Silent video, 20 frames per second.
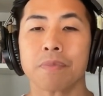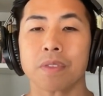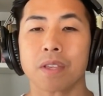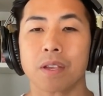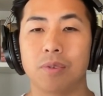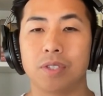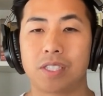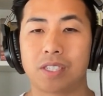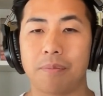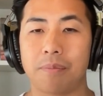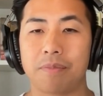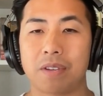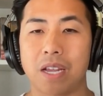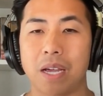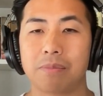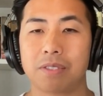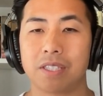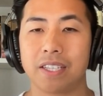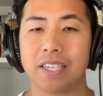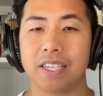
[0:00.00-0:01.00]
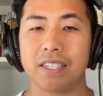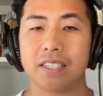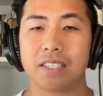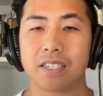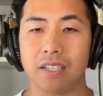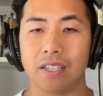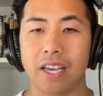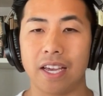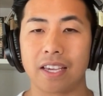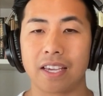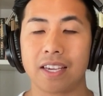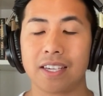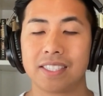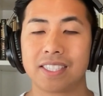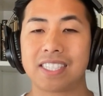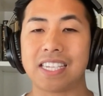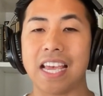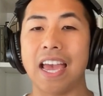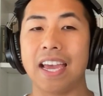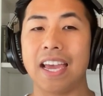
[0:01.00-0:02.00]
would sometimes lead to like
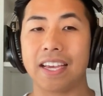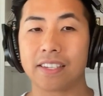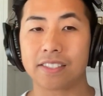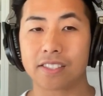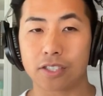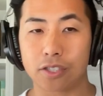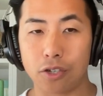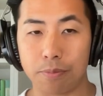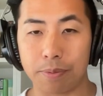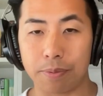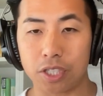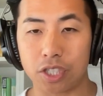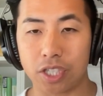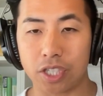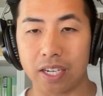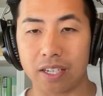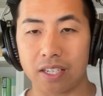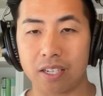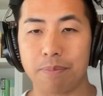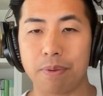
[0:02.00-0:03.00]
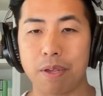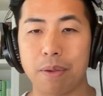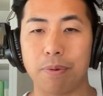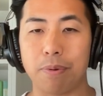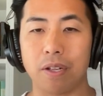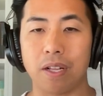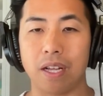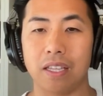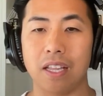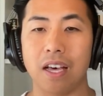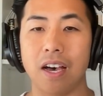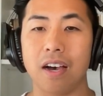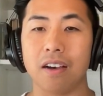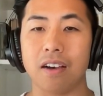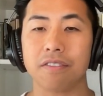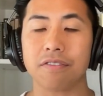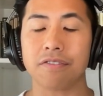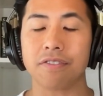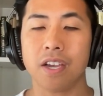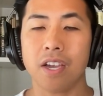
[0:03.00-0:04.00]
saying stupid shit to people I
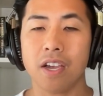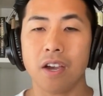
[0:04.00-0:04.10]
love